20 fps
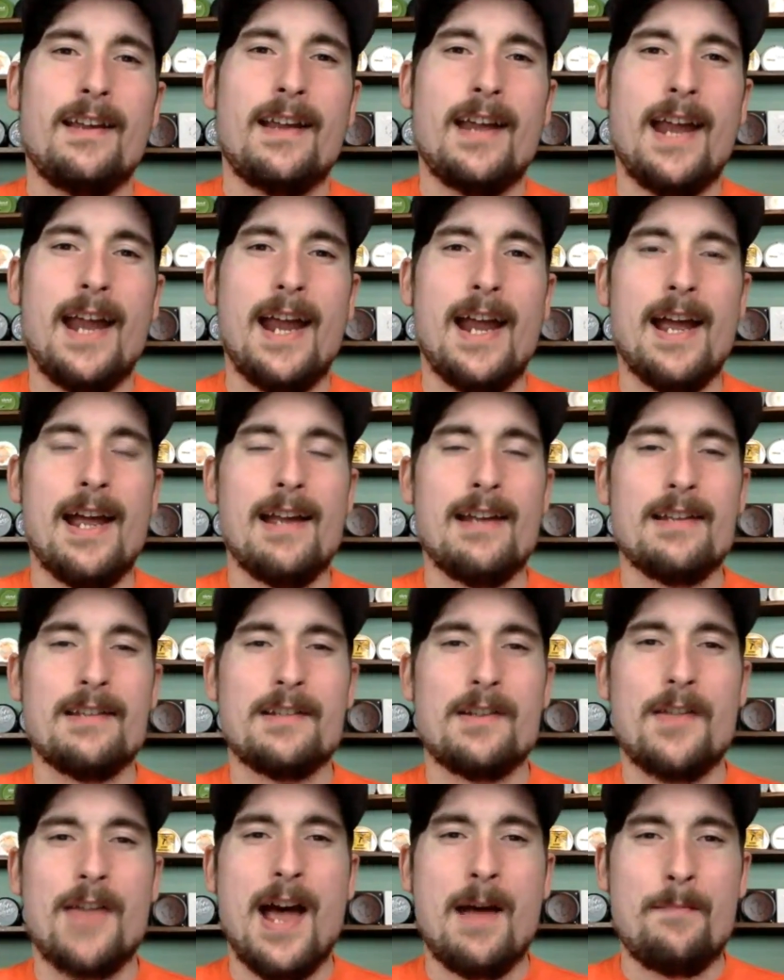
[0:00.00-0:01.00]
And
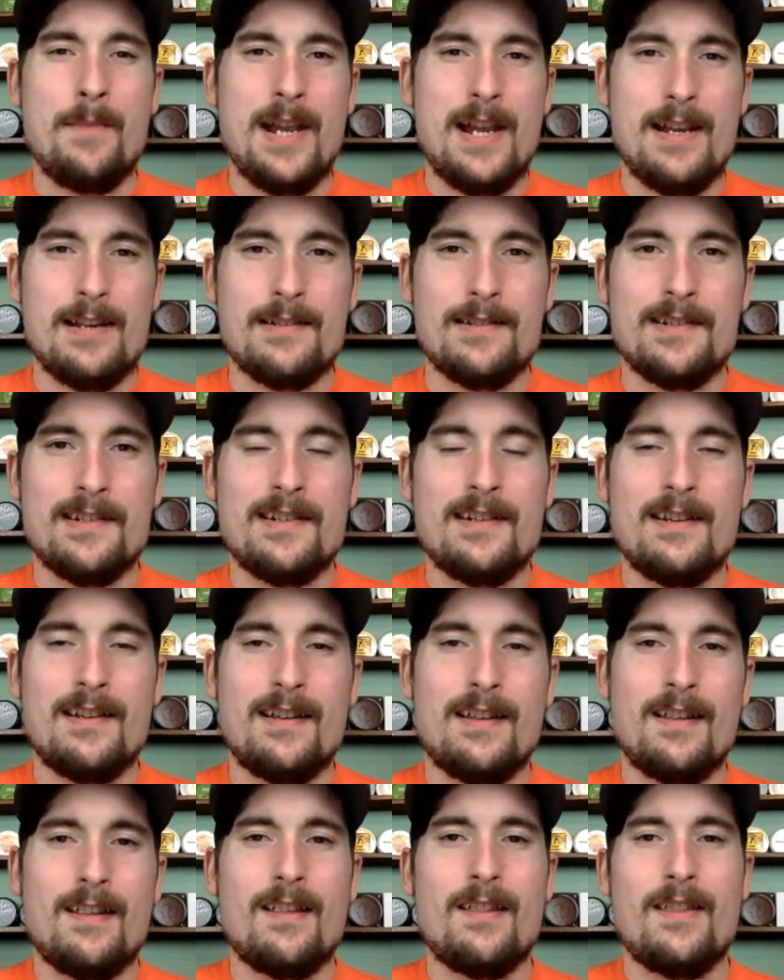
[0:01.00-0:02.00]
so that means
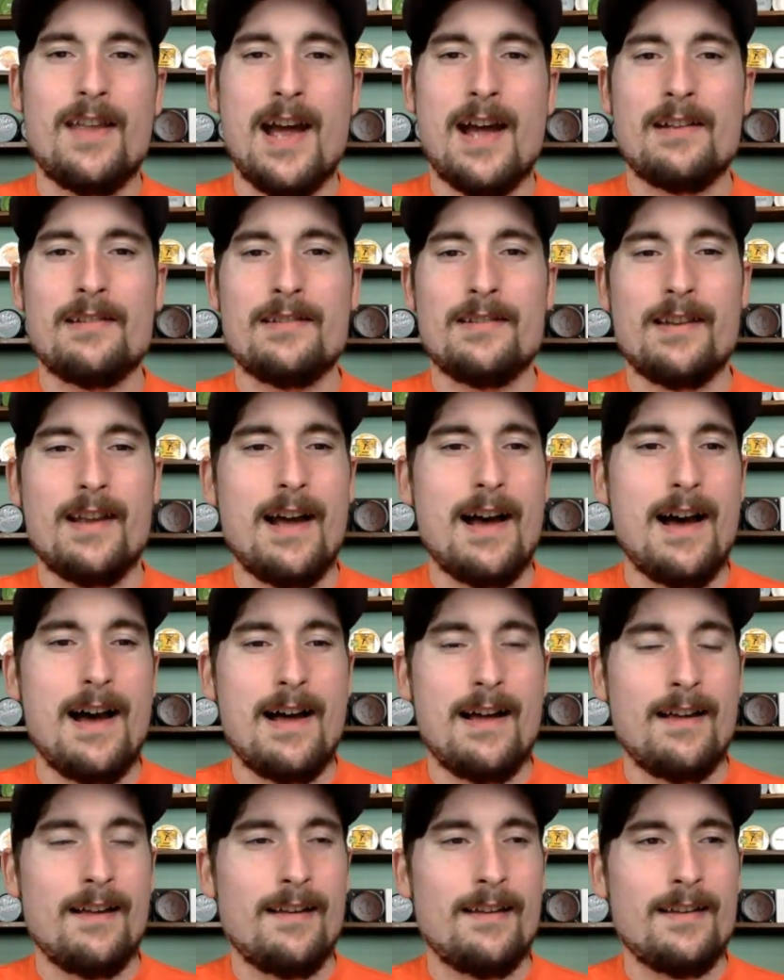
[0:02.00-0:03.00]
that
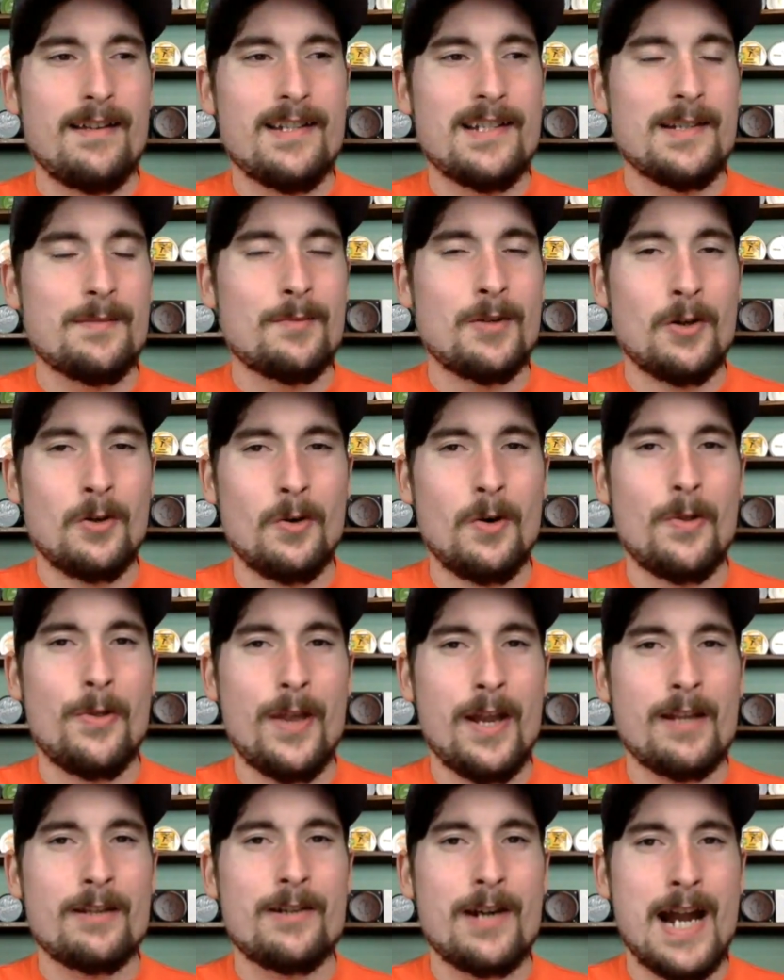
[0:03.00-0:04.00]
some cool
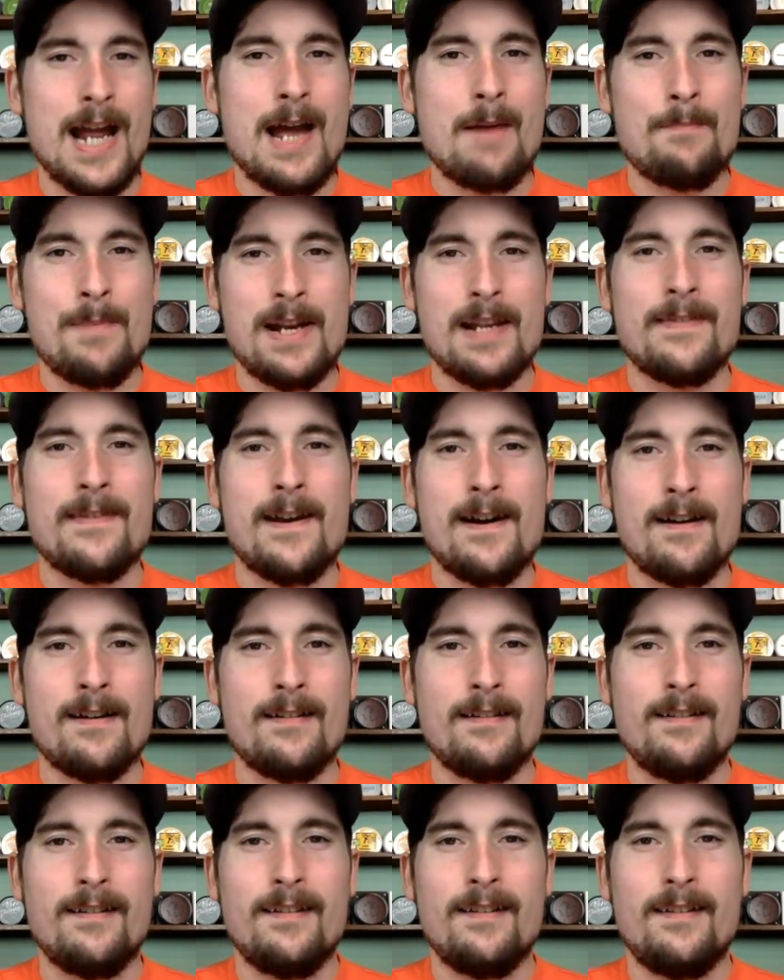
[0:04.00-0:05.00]
things are happening there.
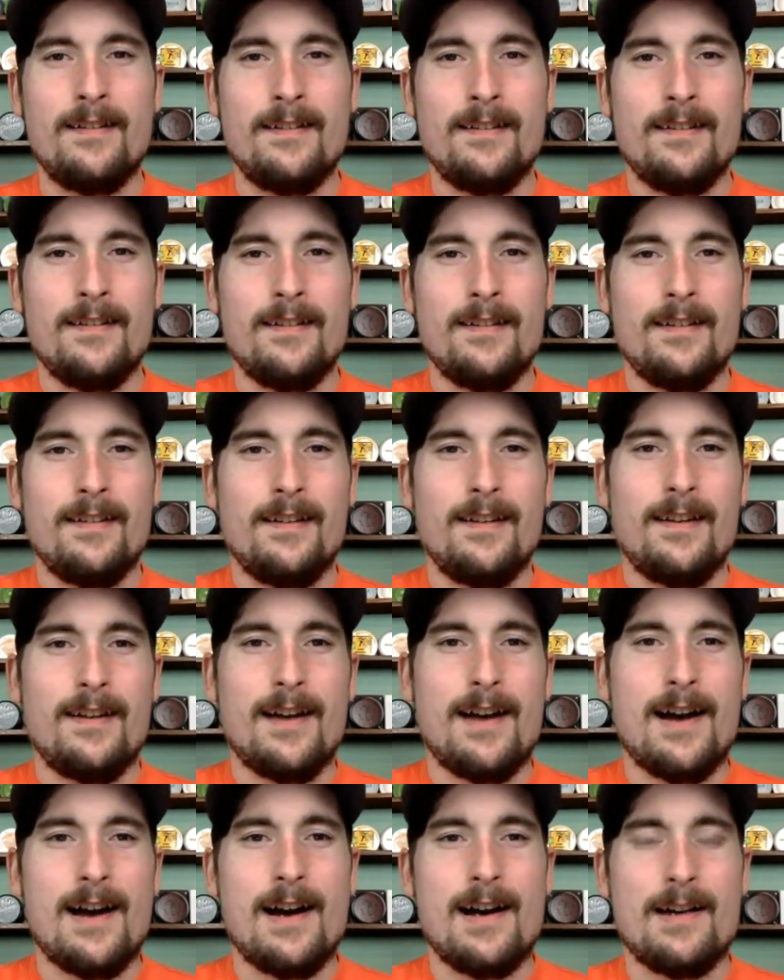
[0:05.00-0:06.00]

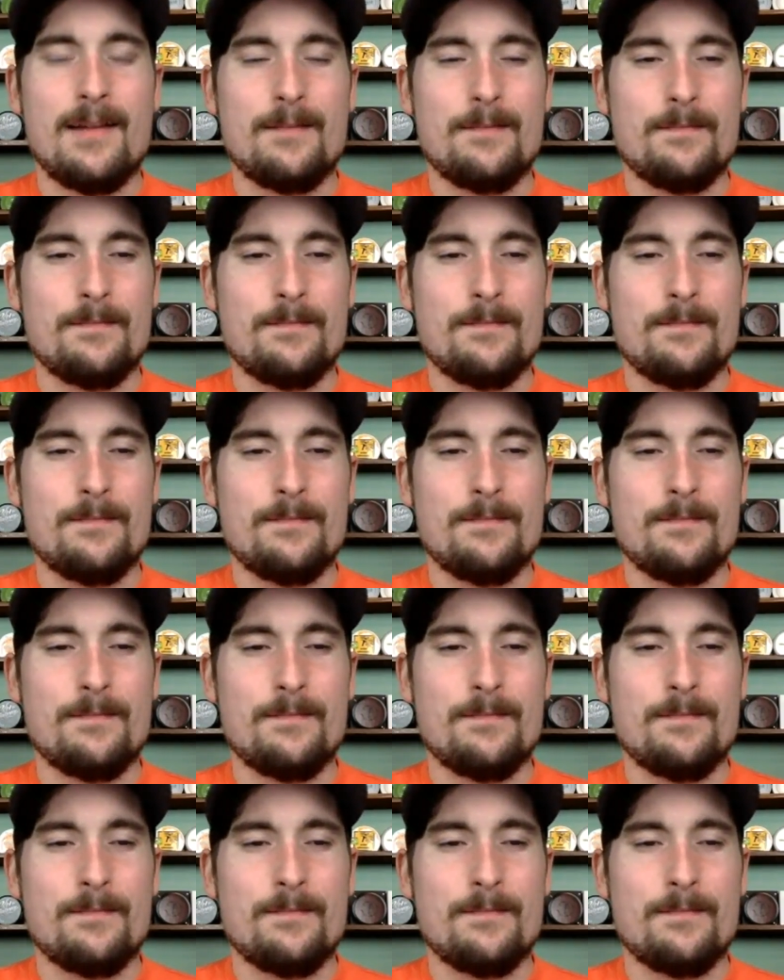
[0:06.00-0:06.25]
I